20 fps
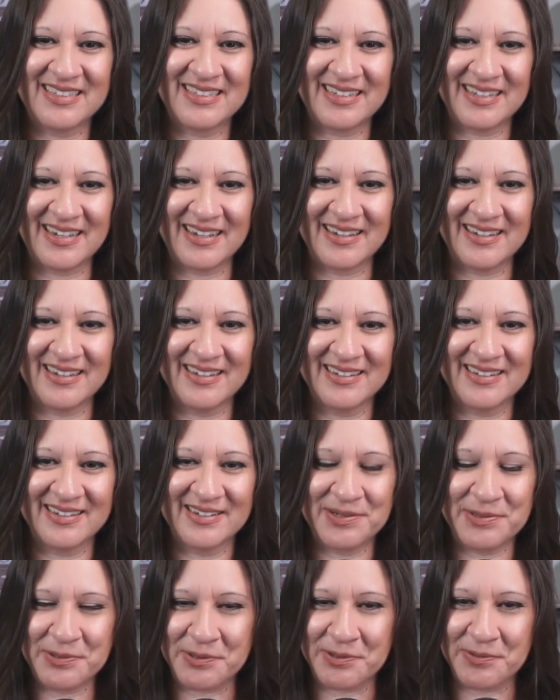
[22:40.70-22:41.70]
Yeah,
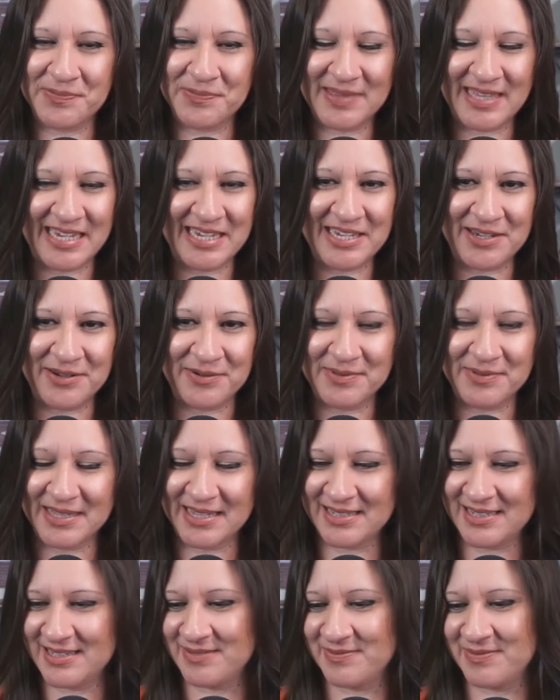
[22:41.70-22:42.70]
cool. Thank you.
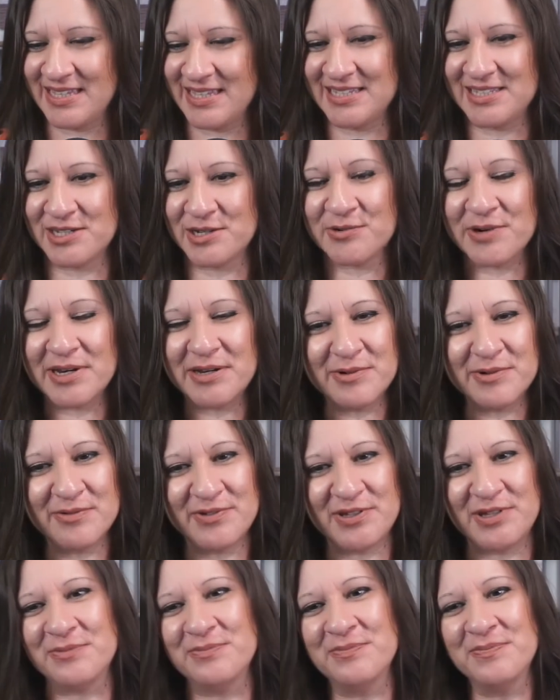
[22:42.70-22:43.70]
That's a that's a great
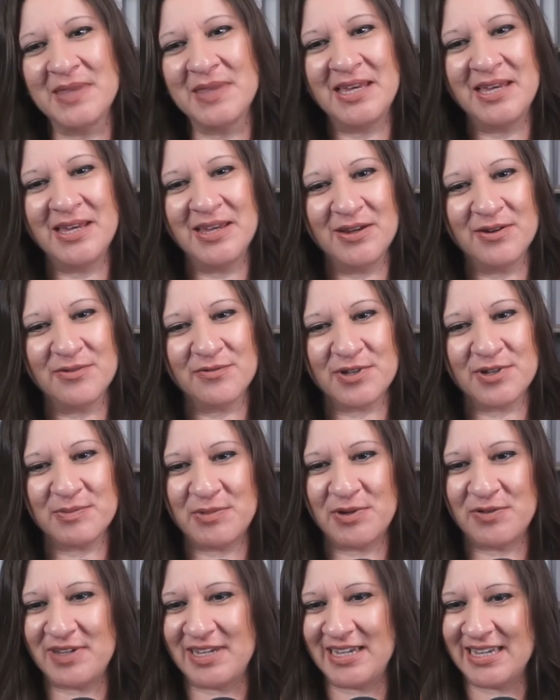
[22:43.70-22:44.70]
review for the
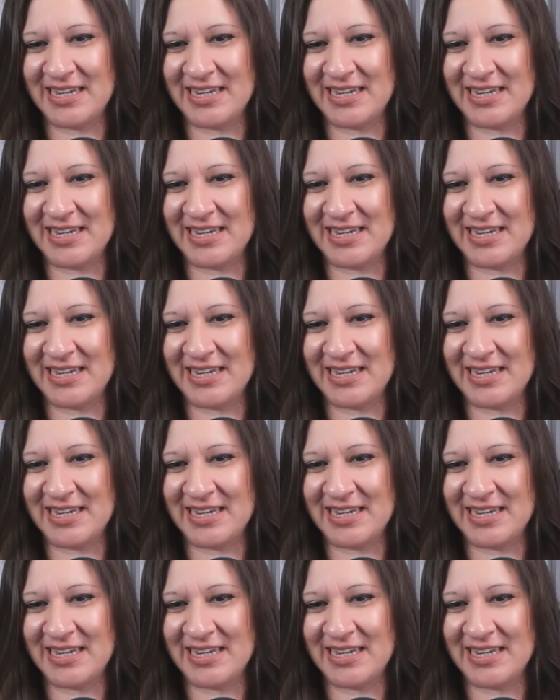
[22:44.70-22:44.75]
movie.